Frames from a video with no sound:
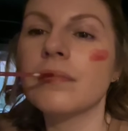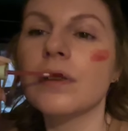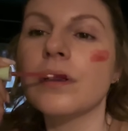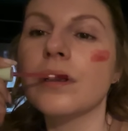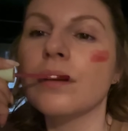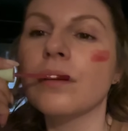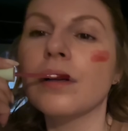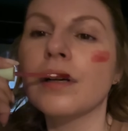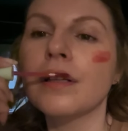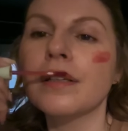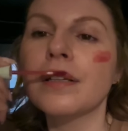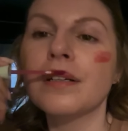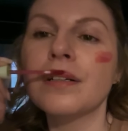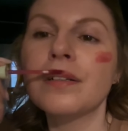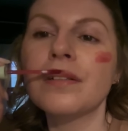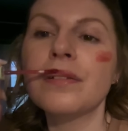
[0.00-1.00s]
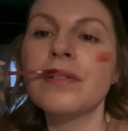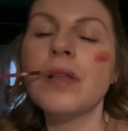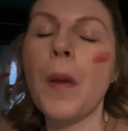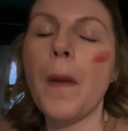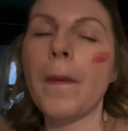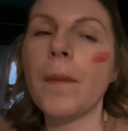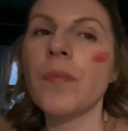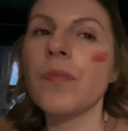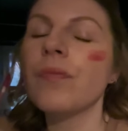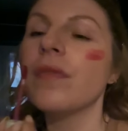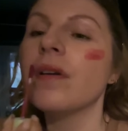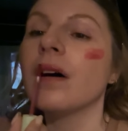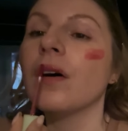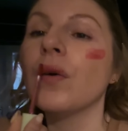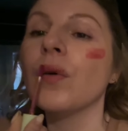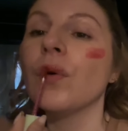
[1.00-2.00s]
don't like that
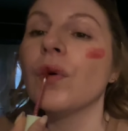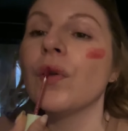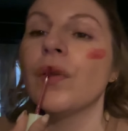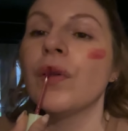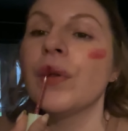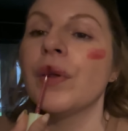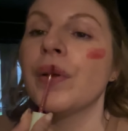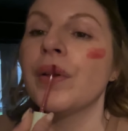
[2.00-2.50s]
at all.